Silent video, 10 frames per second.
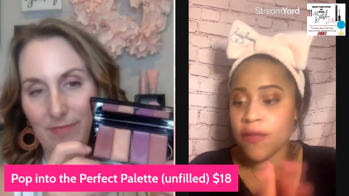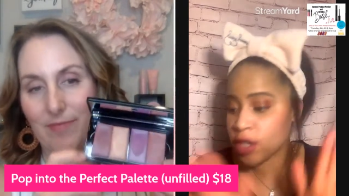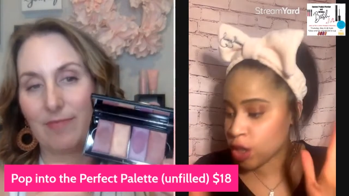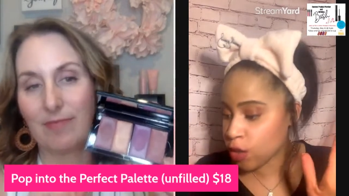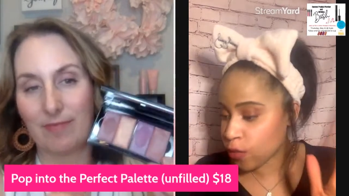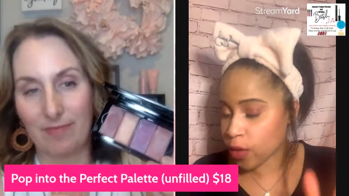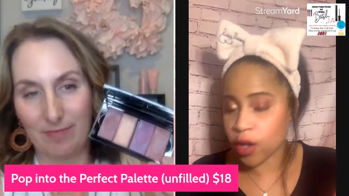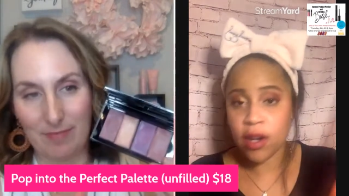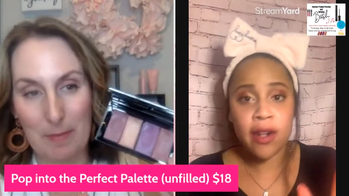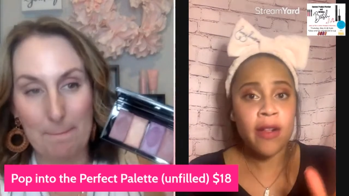Speaker 1: love a twofer.
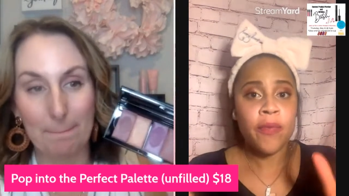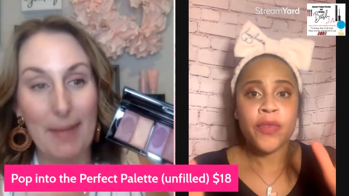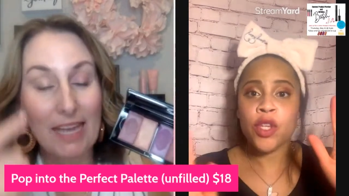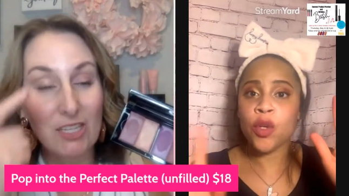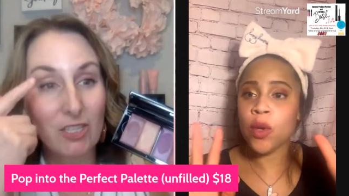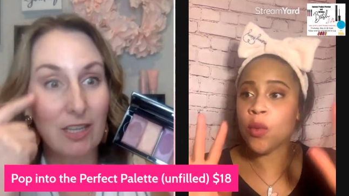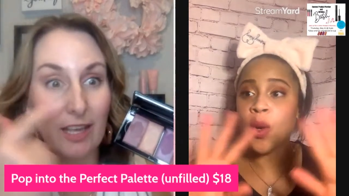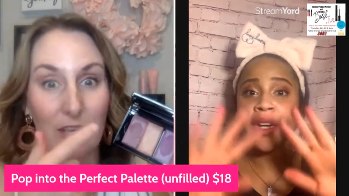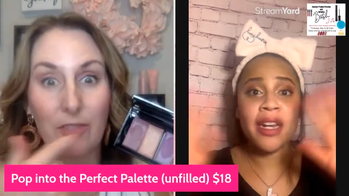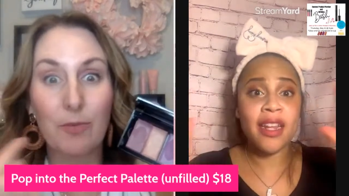Actually, Two and
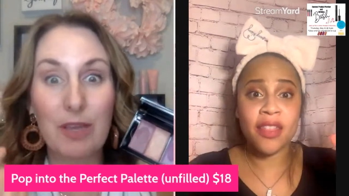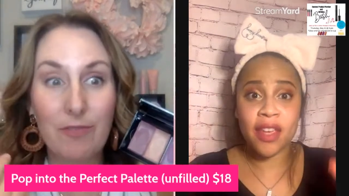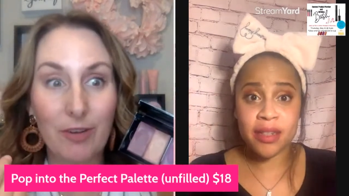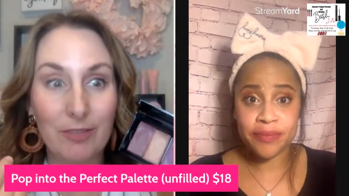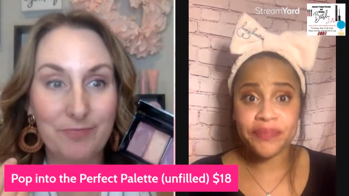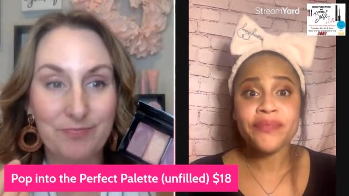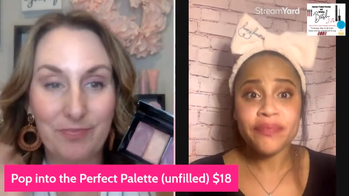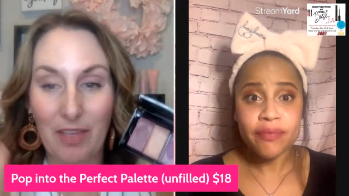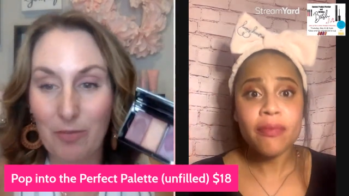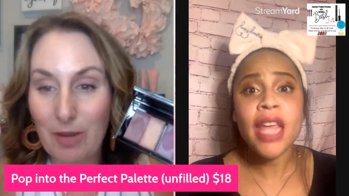one anything.
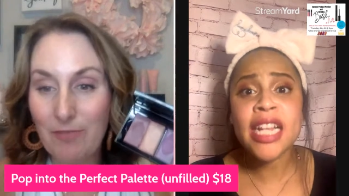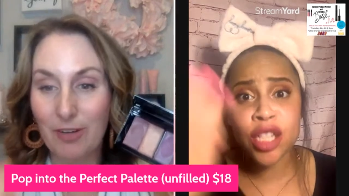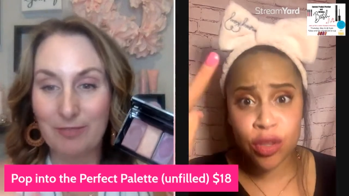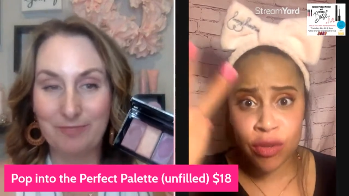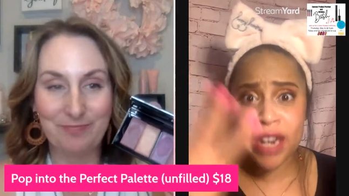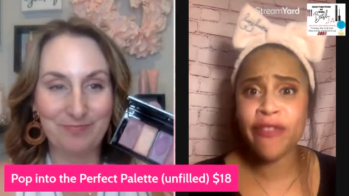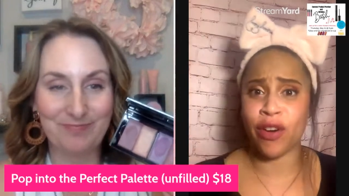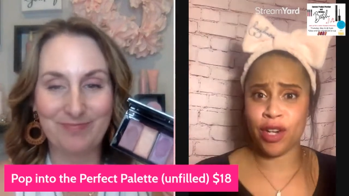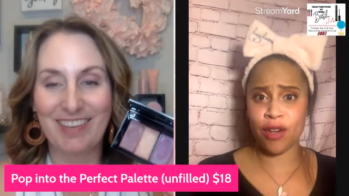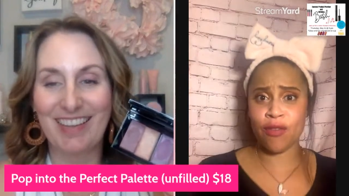Three. It's a threefer.
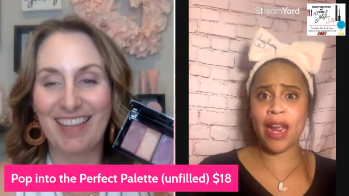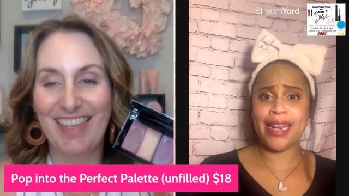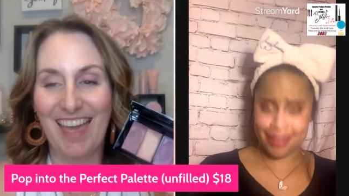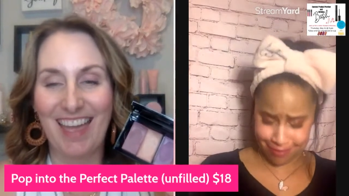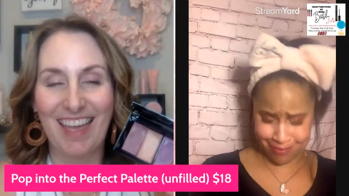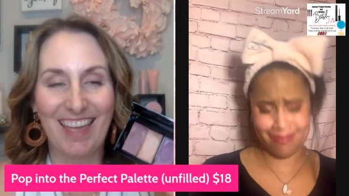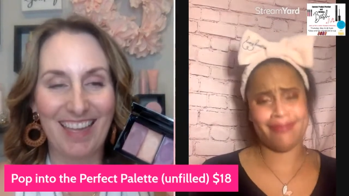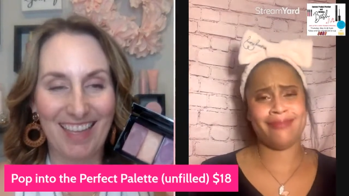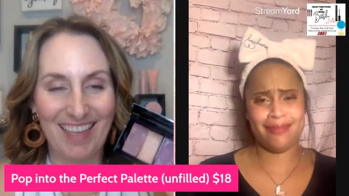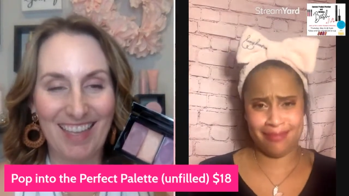You're right.
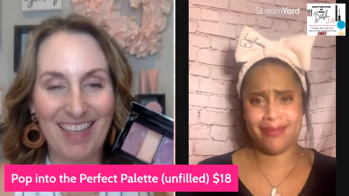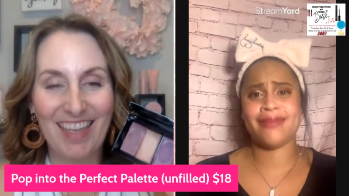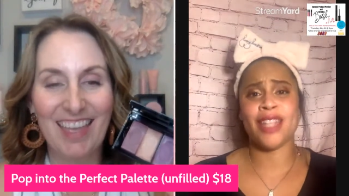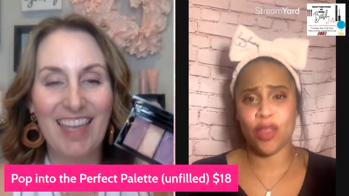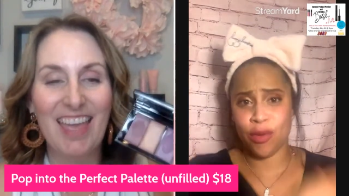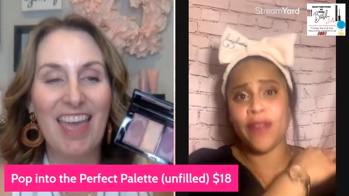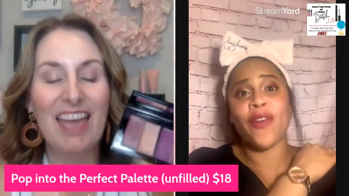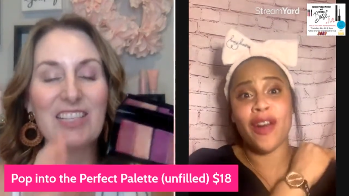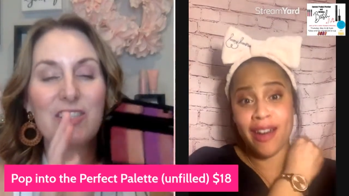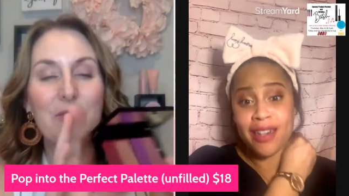
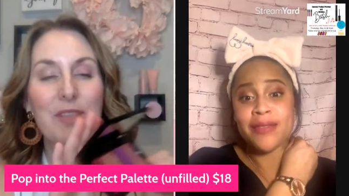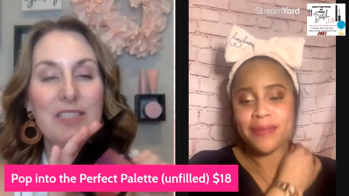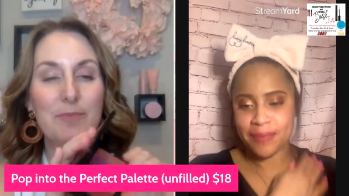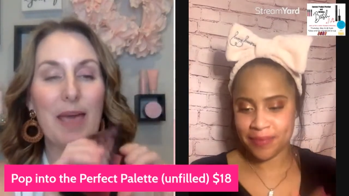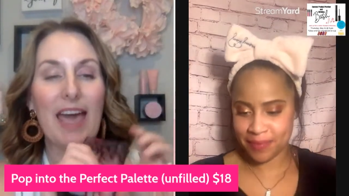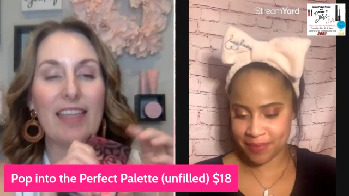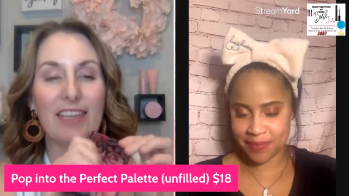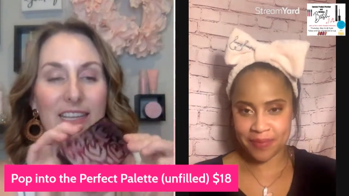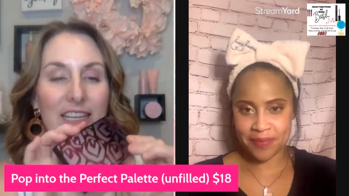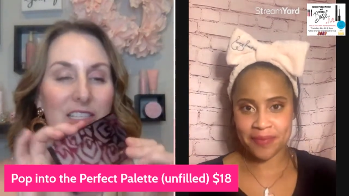
Speaker 2: And so this palette
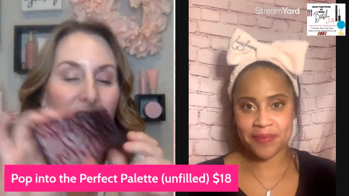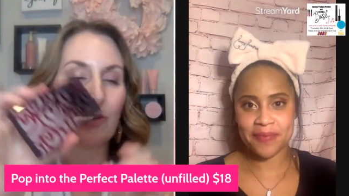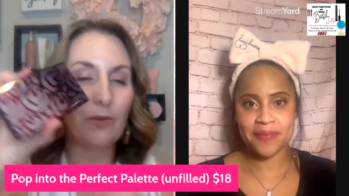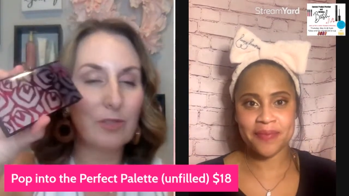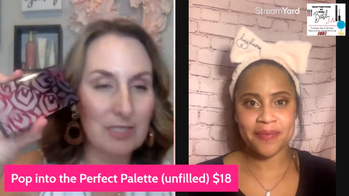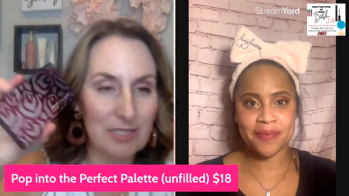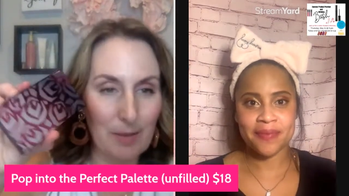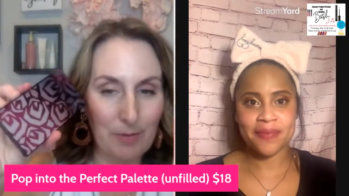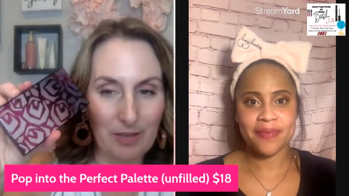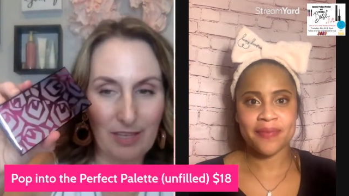is sold
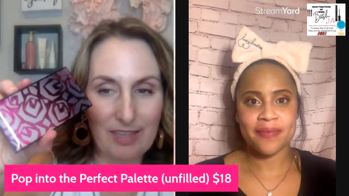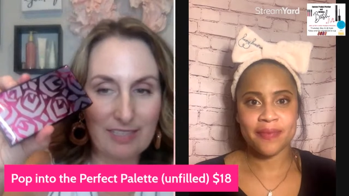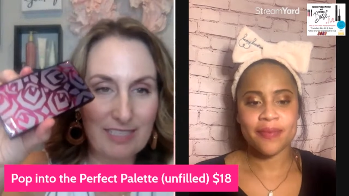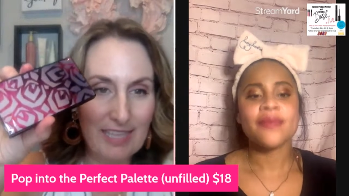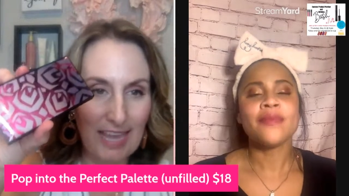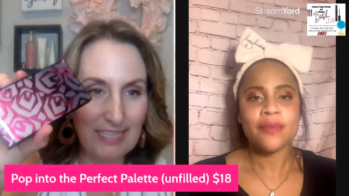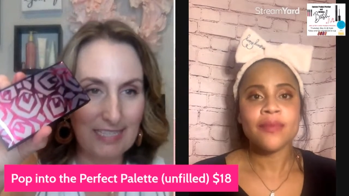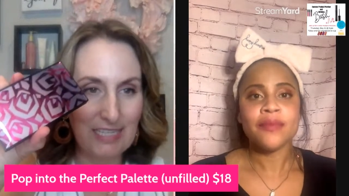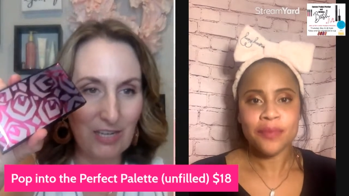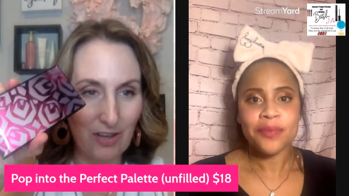separately. This is
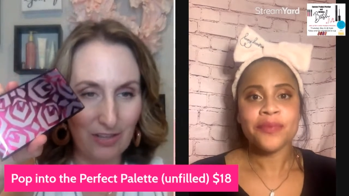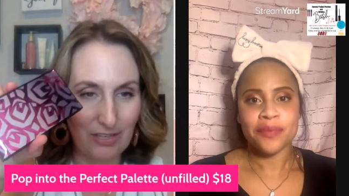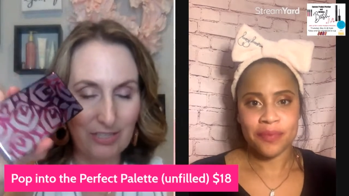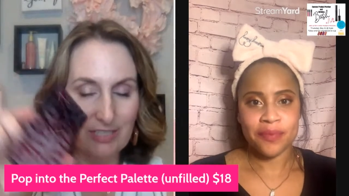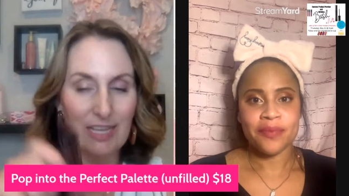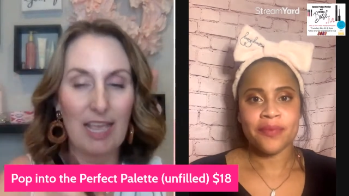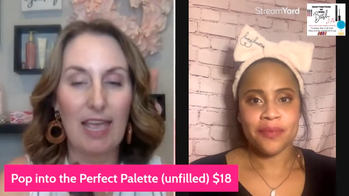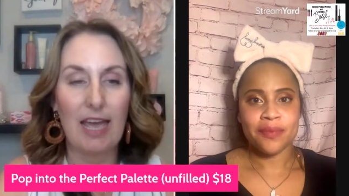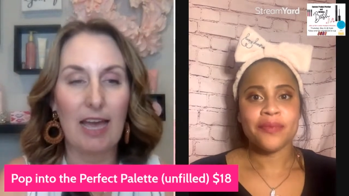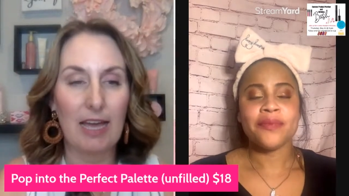$18.
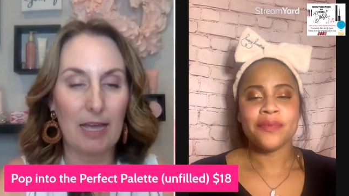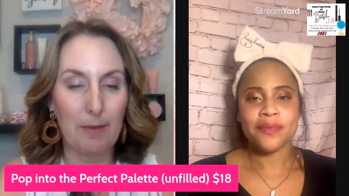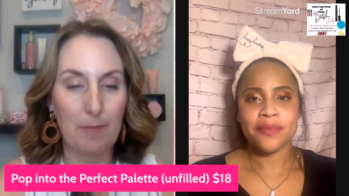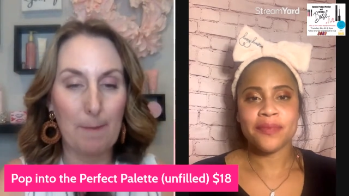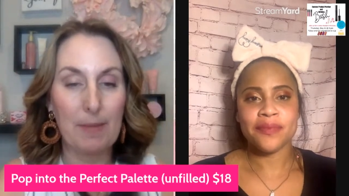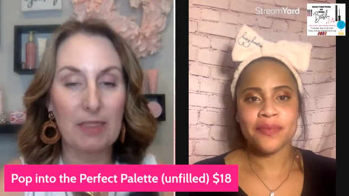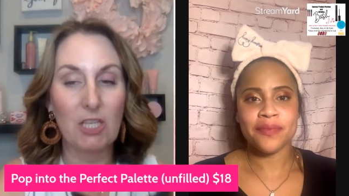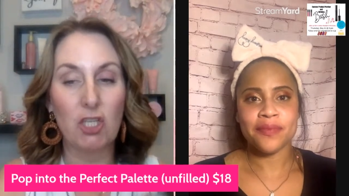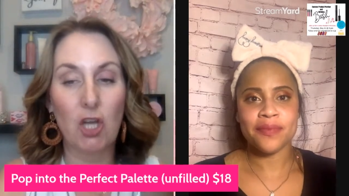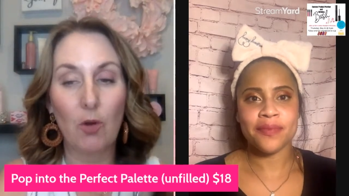Um, but the
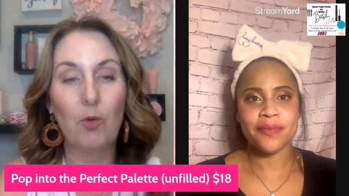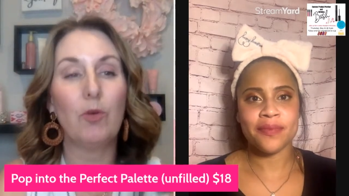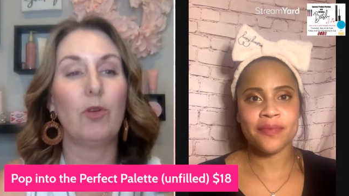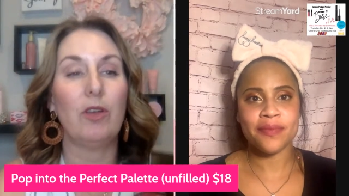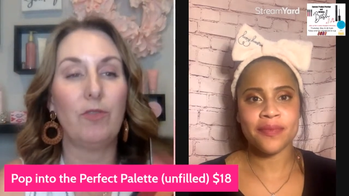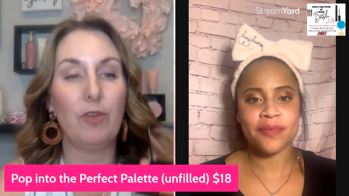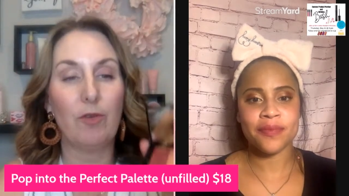total, if